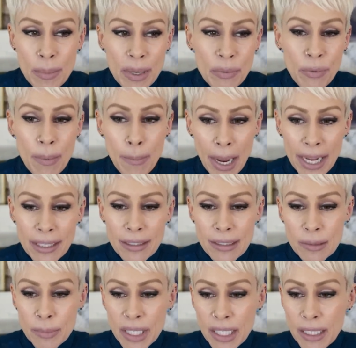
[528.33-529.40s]

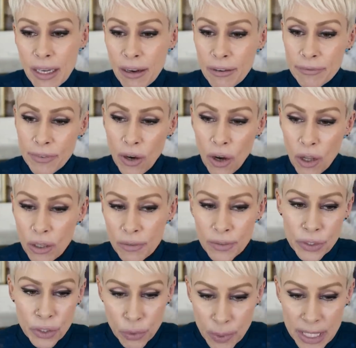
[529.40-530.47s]
Reminds me of
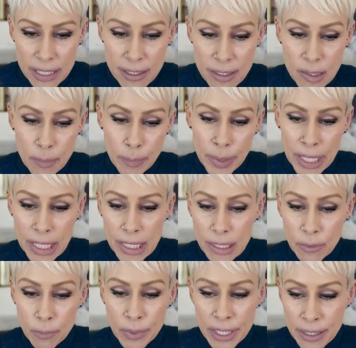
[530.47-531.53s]
Oliver Twist,
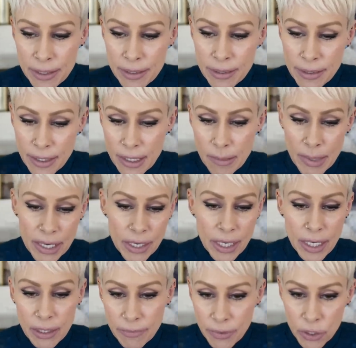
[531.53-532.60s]
but with an
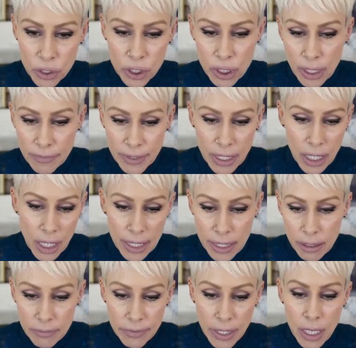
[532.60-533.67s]
American version of it,
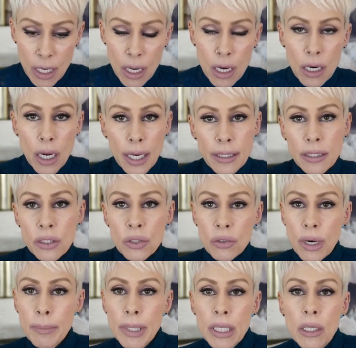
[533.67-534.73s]
kind of
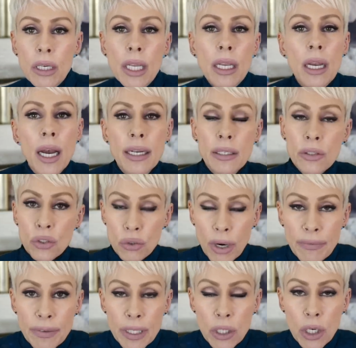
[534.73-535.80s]
scruffy
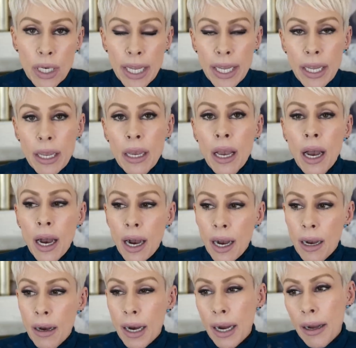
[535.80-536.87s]
looking.
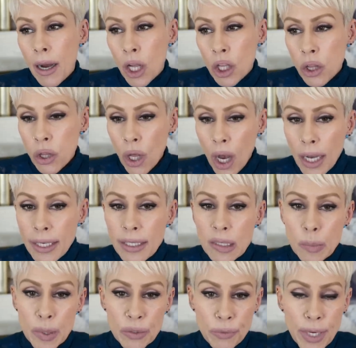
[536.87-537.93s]
A lot
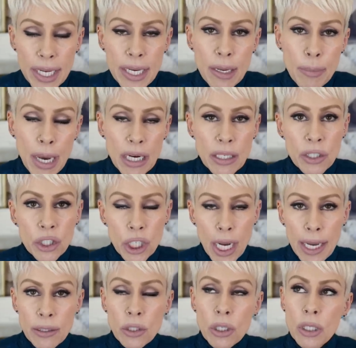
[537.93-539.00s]
has been written about his
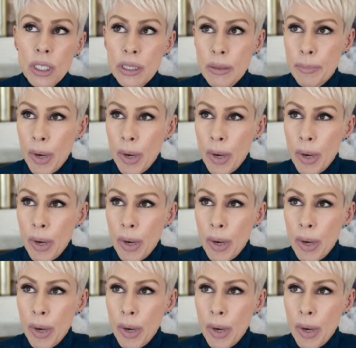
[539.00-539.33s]
childhood and the